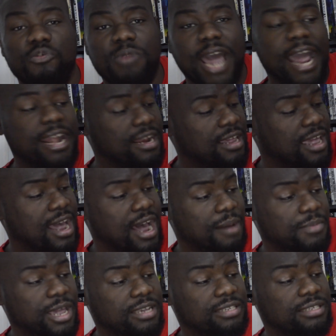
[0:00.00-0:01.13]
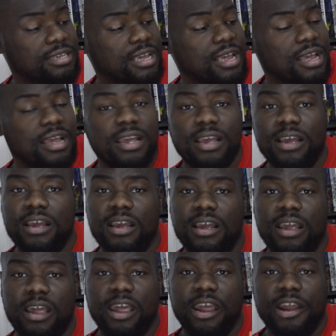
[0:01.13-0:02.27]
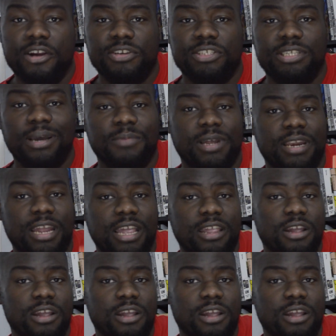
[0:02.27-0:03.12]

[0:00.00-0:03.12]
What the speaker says: United Comics, here's some of